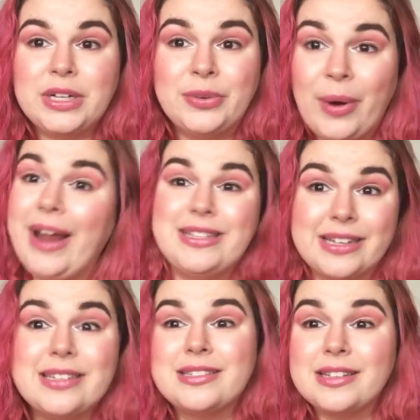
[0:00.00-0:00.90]

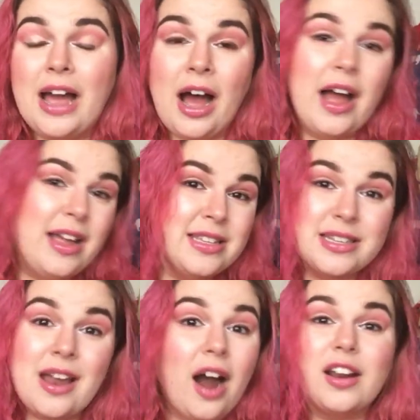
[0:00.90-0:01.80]
crisis,
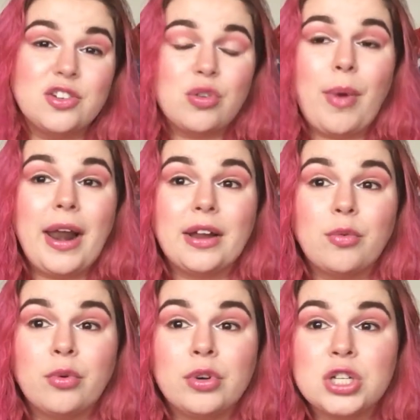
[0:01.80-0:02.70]
is not a dramatic
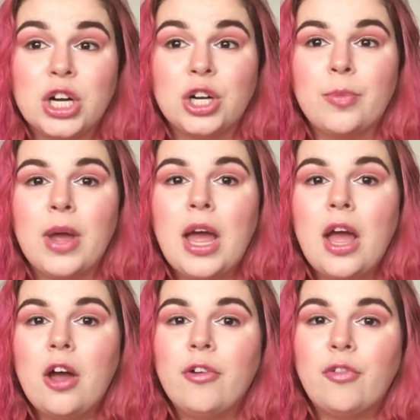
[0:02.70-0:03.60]
term
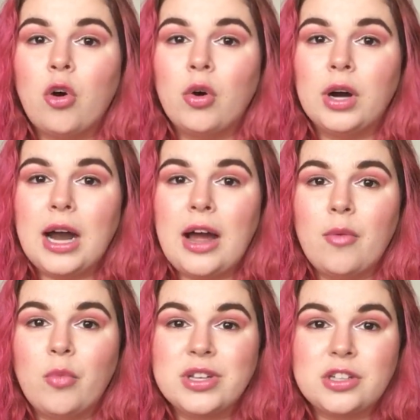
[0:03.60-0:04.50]
for
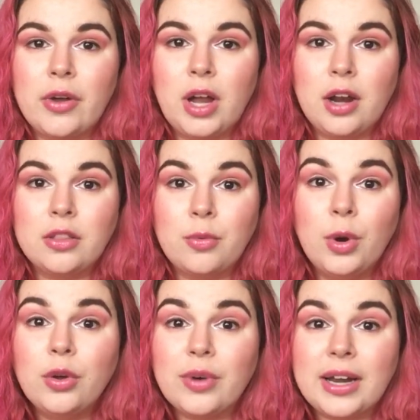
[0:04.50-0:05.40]
what's going on in the
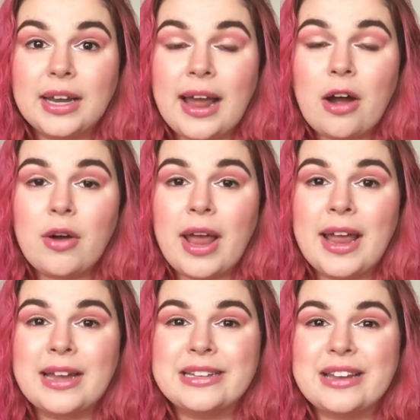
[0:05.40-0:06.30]
world right now.
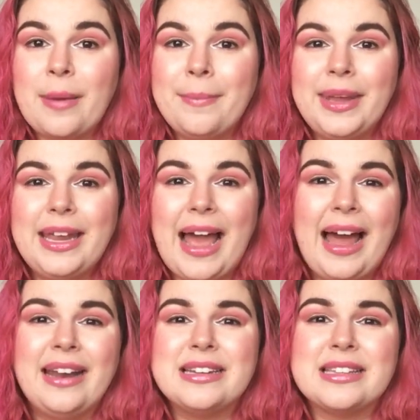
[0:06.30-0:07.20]
And me
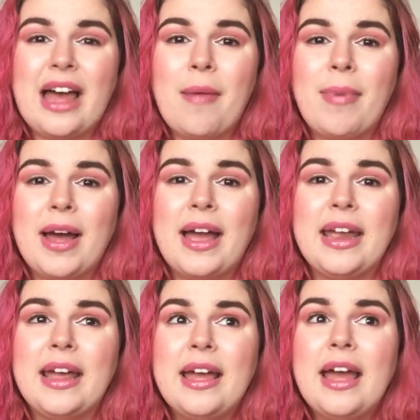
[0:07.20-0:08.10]
adding to that
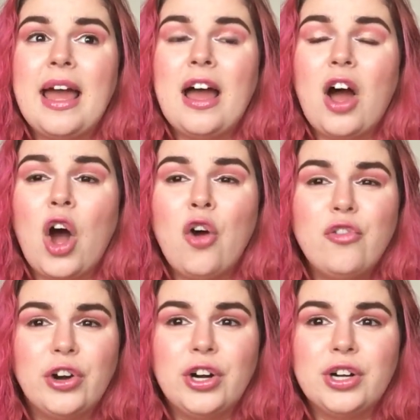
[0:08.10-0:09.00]
by
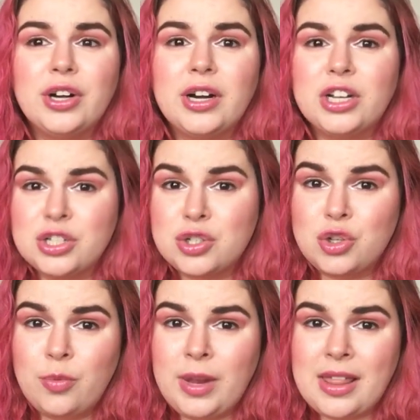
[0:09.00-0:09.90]
over
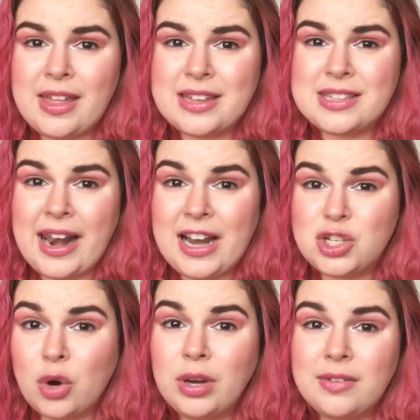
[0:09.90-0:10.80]
consuming things that I
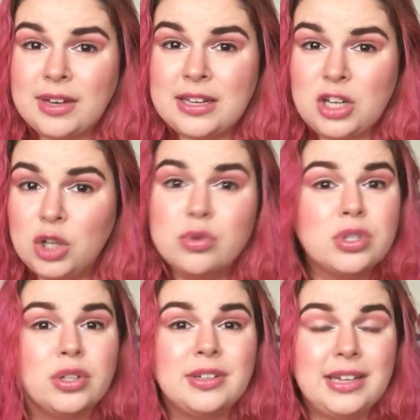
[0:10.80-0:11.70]
don't even
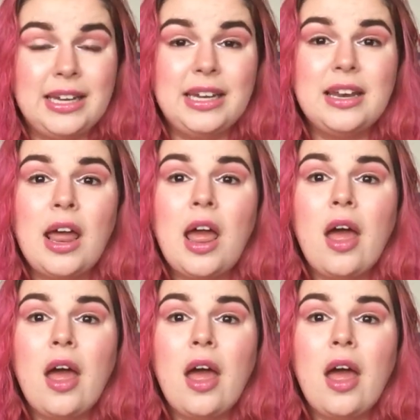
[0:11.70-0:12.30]
use or need